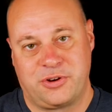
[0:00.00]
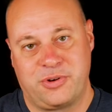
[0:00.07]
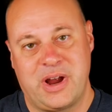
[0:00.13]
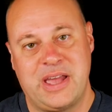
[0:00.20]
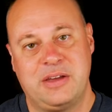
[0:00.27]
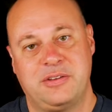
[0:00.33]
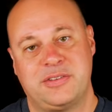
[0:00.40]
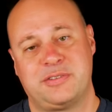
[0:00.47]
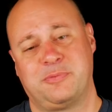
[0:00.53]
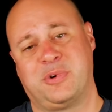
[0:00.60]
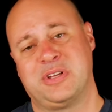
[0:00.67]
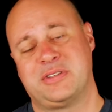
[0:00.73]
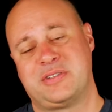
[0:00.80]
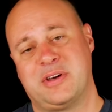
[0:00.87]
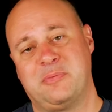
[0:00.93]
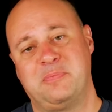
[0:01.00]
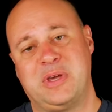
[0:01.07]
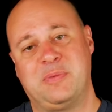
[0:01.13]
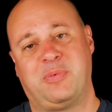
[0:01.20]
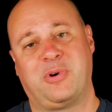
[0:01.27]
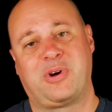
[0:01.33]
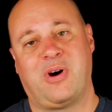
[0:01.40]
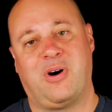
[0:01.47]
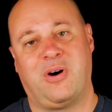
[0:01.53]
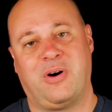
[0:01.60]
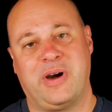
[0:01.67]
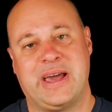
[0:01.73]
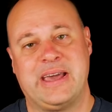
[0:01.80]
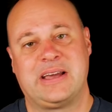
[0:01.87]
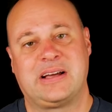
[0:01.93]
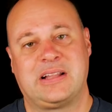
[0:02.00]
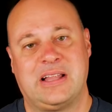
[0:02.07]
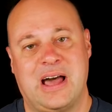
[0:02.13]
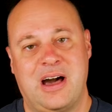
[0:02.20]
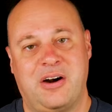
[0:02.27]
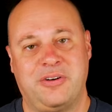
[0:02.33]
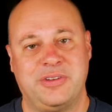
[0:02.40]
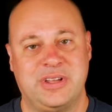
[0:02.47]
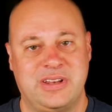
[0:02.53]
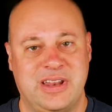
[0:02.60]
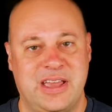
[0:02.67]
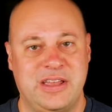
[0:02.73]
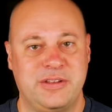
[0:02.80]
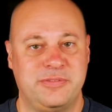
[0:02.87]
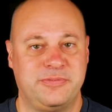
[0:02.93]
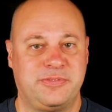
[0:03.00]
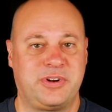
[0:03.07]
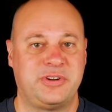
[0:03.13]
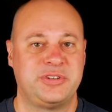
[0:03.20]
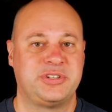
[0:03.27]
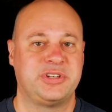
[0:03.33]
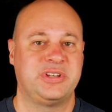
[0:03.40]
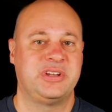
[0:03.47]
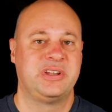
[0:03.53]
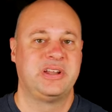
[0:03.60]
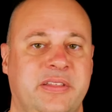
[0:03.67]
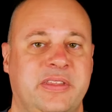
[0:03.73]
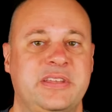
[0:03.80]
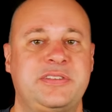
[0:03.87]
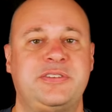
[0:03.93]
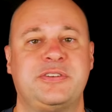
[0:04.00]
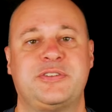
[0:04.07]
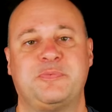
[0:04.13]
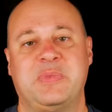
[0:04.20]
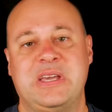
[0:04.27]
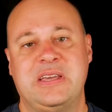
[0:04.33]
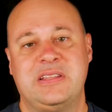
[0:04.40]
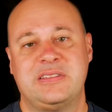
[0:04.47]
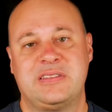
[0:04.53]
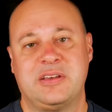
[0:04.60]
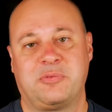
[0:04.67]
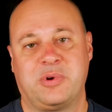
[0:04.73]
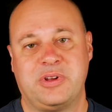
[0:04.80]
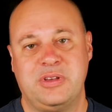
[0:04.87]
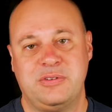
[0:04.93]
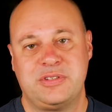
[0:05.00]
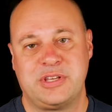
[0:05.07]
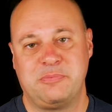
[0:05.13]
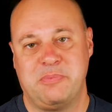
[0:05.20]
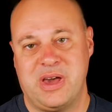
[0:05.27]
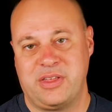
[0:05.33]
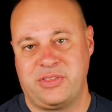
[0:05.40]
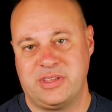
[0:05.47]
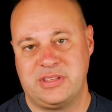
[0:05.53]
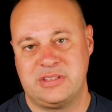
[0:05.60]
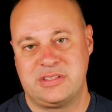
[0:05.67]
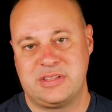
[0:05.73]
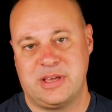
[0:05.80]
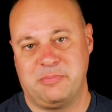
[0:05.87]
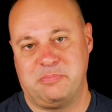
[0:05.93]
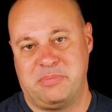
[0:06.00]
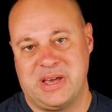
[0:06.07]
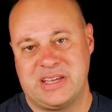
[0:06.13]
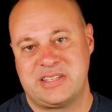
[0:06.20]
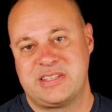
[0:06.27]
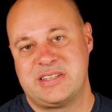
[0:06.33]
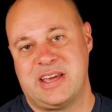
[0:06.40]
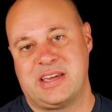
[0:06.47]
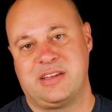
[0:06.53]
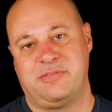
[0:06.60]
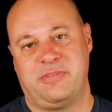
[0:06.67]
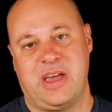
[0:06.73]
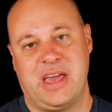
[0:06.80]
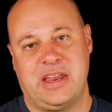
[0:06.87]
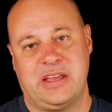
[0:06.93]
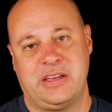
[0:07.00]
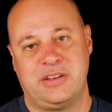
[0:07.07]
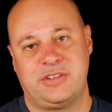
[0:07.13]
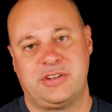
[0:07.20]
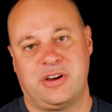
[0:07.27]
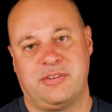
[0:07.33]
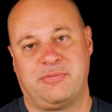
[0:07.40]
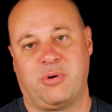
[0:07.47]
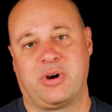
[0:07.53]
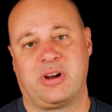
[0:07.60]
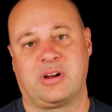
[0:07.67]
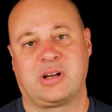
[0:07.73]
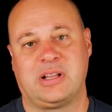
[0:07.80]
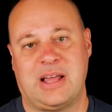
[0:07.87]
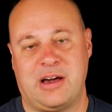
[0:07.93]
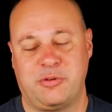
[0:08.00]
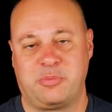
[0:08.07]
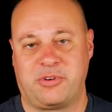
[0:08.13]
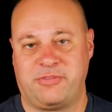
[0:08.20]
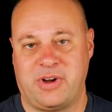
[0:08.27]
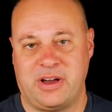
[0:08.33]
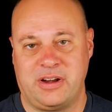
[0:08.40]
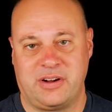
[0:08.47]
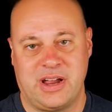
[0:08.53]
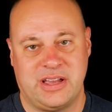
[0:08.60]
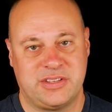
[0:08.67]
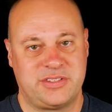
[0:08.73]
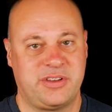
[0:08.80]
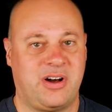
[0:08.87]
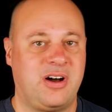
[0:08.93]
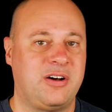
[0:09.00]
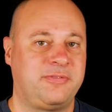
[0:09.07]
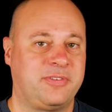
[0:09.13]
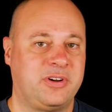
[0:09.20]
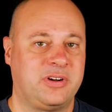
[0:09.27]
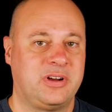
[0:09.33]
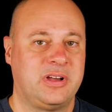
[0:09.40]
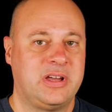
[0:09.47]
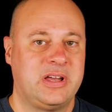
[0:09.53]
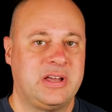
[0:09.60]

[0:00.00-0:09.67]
creates what some people call a cloud-native version. This just means that we're using methods that best take advantage of what our cloud provider has to offer.